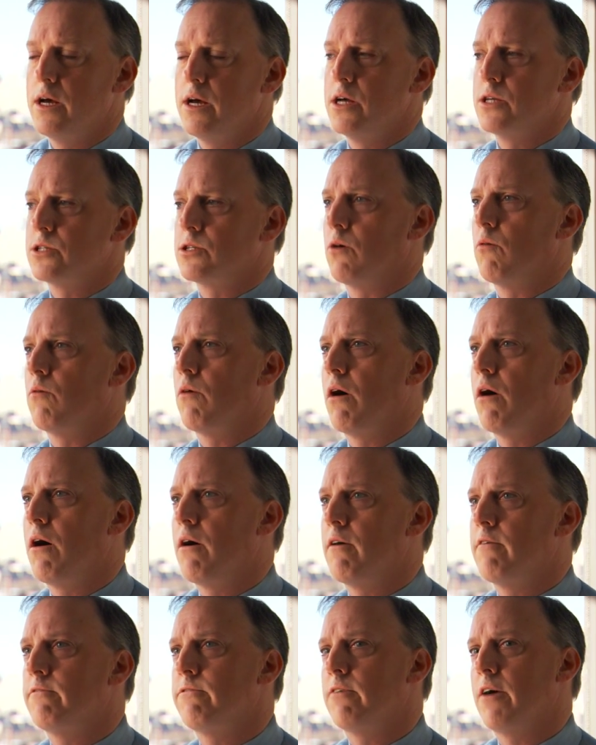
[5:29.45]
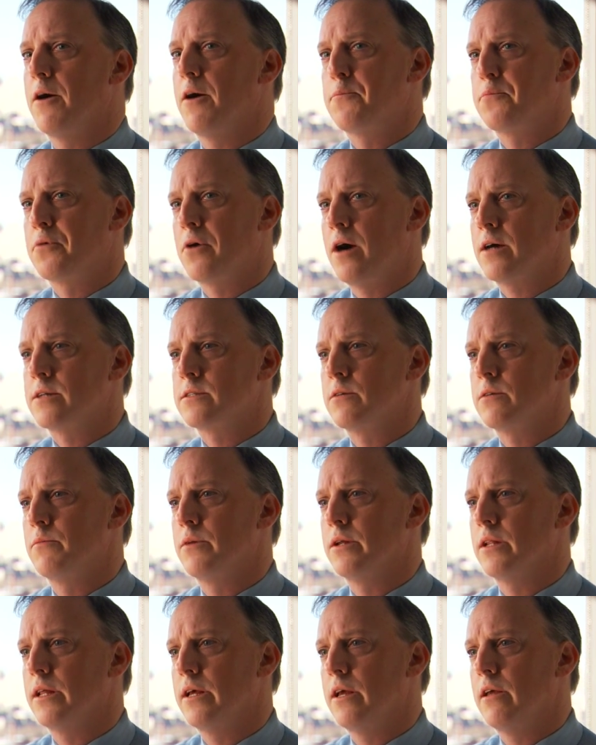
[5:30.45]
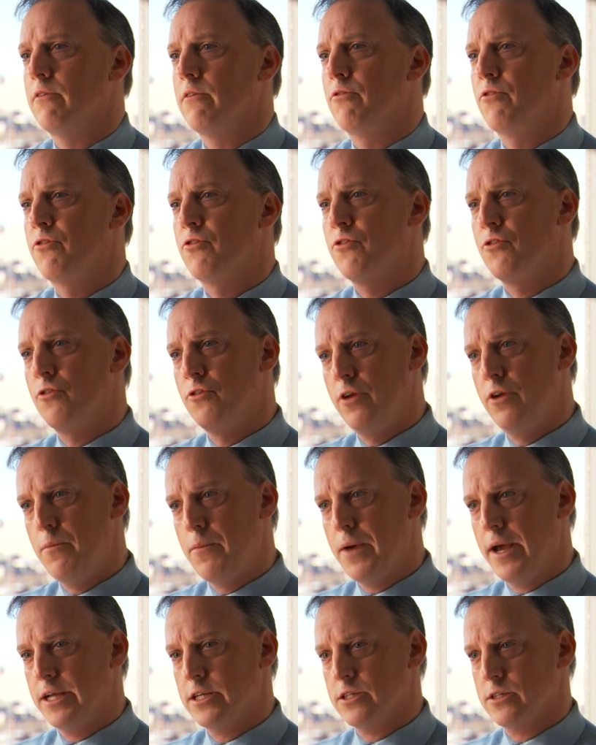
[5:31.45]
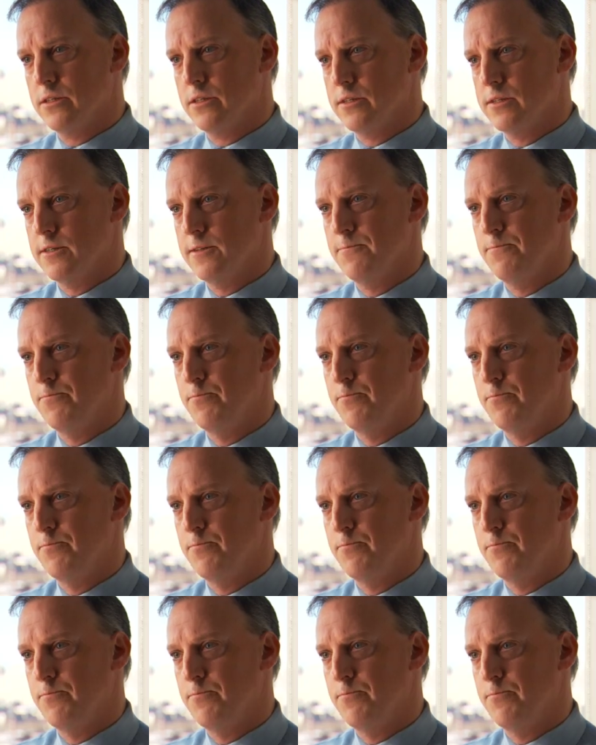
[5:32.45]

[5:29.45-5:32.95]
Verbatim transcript: So, of approximately 30 patients